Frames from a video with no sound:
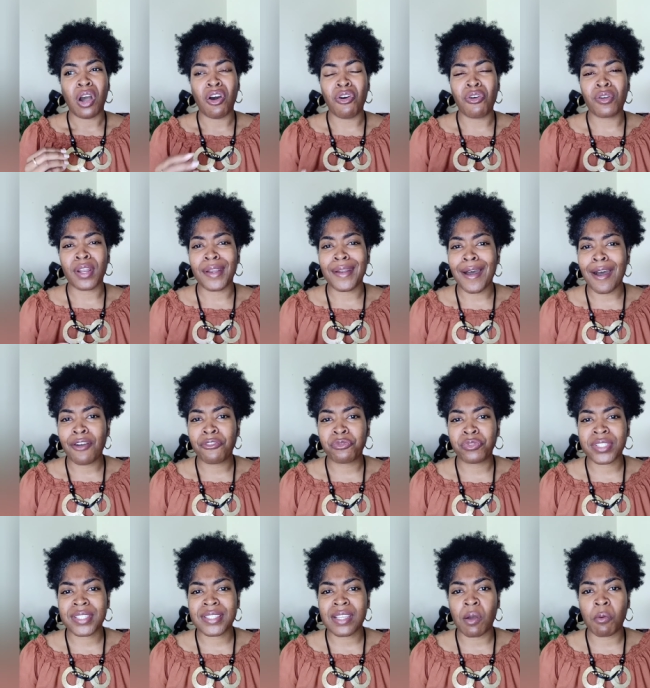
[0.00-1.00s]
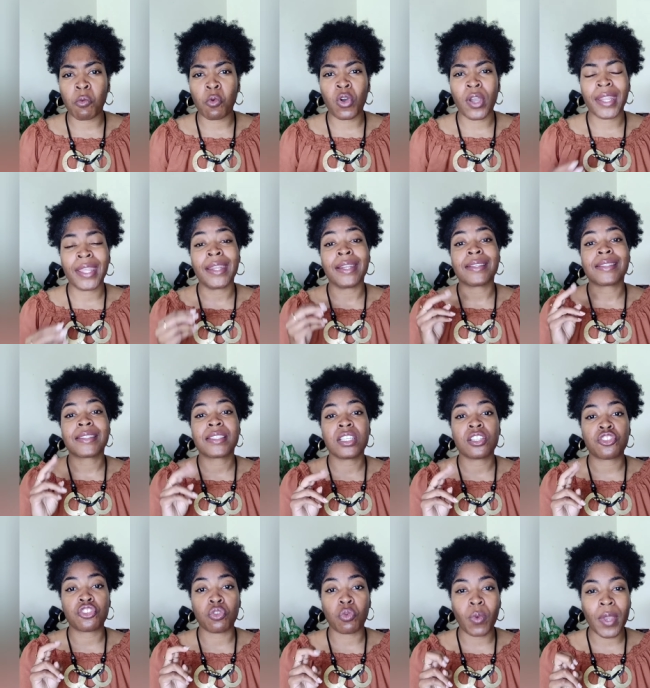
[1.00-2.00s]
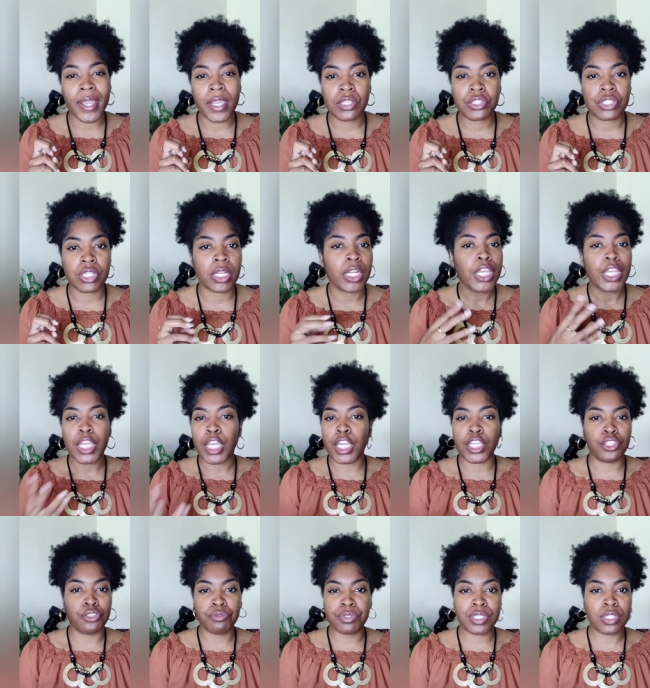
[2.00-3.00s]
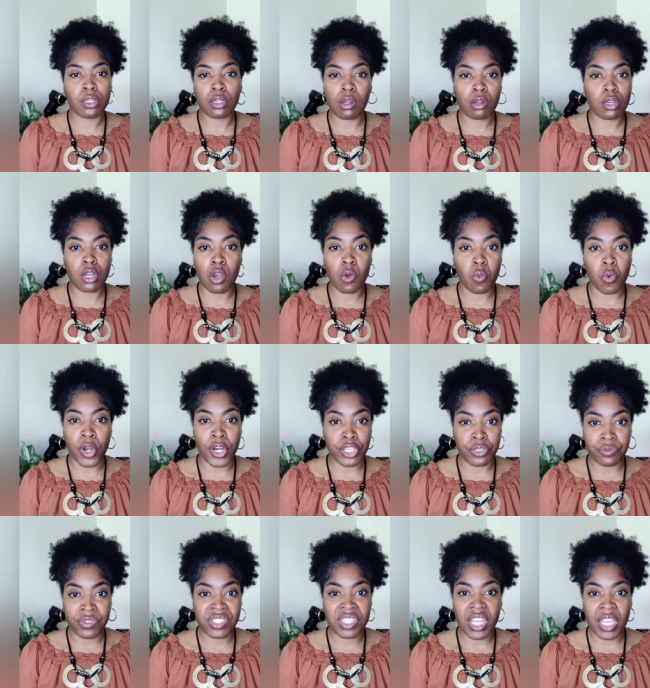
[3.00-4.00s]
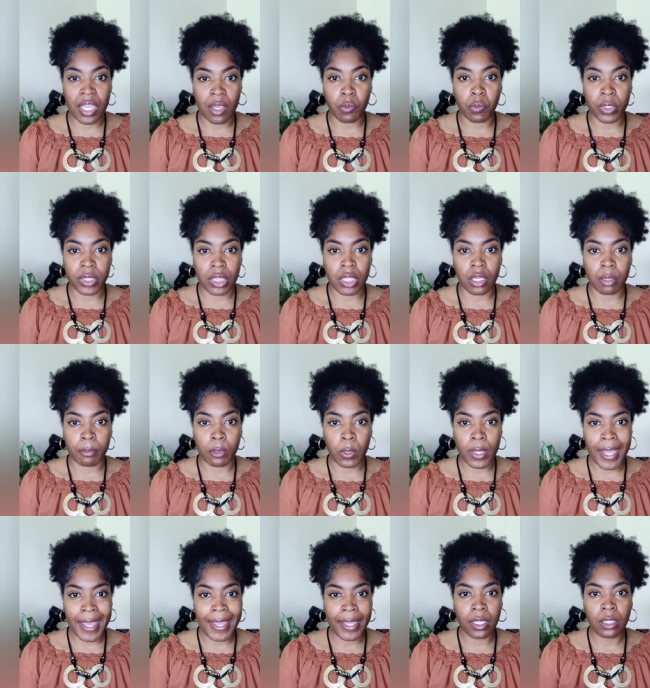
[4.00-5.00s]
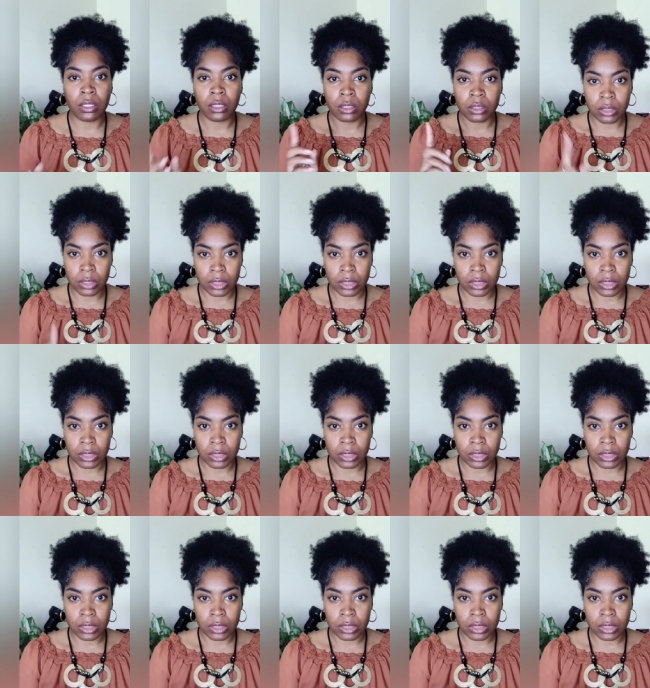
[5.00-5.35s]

on and off with someone in a situation and you still don't know where you stand with them, okay?